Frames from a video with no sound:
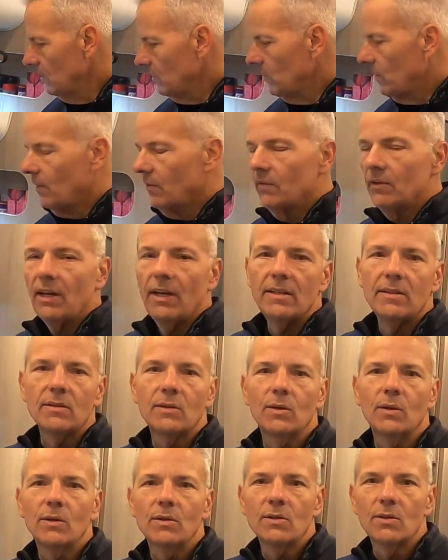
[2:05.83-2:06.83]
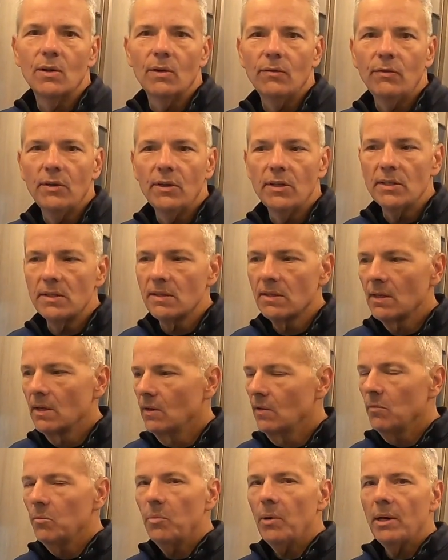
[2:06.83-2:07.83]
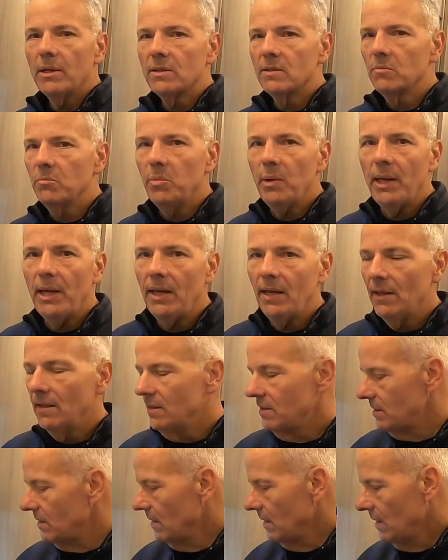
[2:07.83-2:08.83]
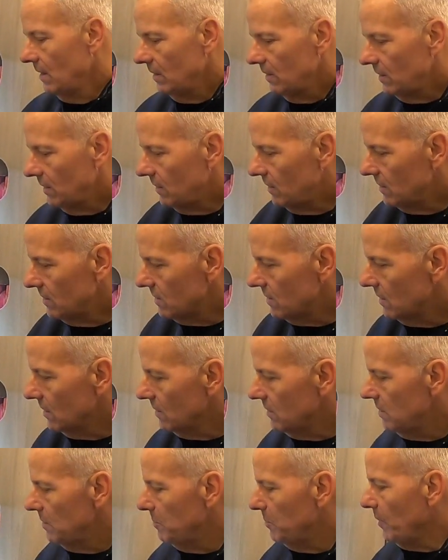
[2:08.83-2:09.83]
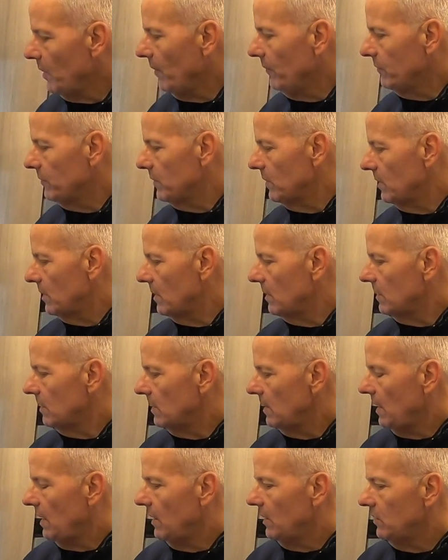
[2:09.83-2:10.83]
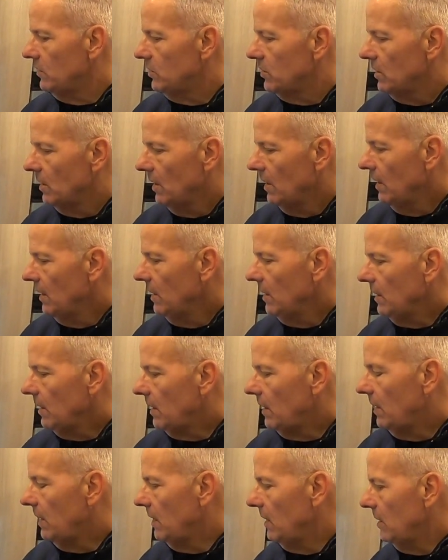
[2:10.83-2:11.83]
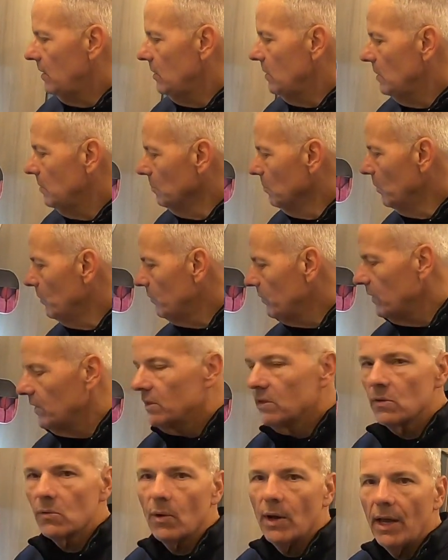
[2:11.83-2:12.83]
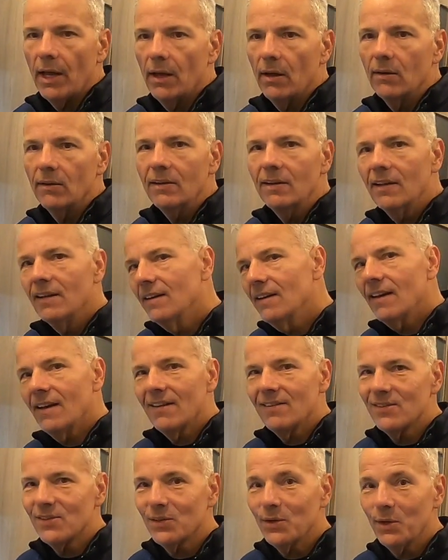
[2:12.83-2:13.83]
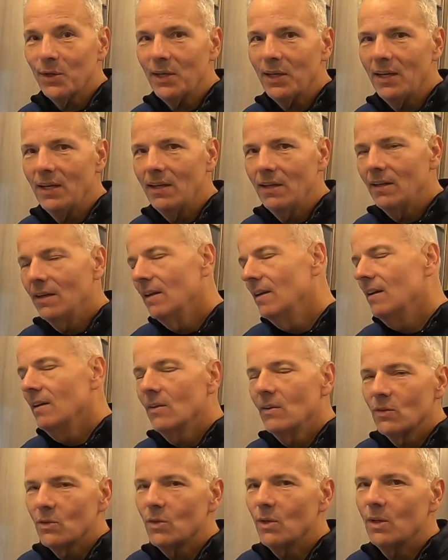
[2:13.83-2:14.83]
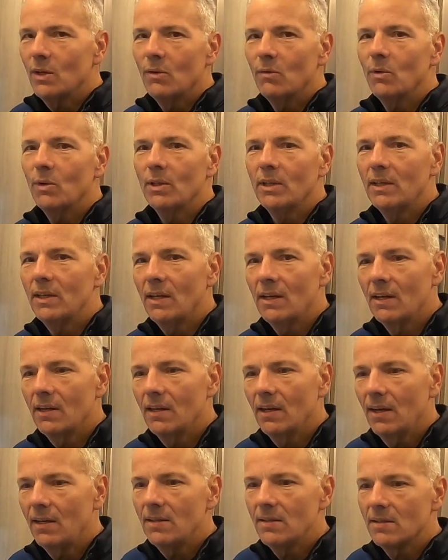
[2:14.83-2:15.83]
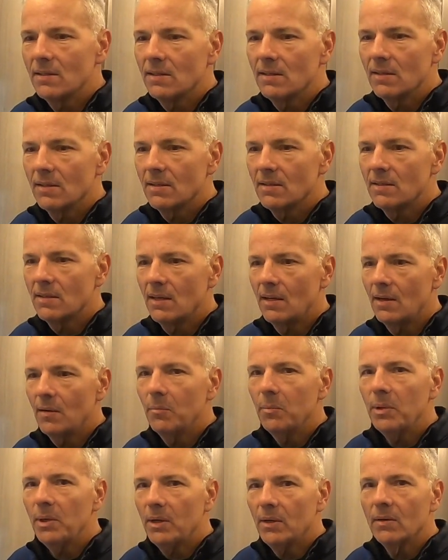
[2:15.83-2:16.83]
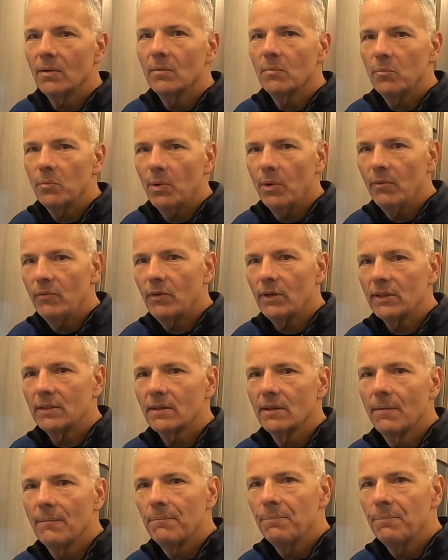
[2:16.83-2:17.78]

we have a nice cooked surface, pots and pans. Nothing's going to tip off the edge, and you can move things around as you're cooking, so you can really get a nice setup here. Perfect.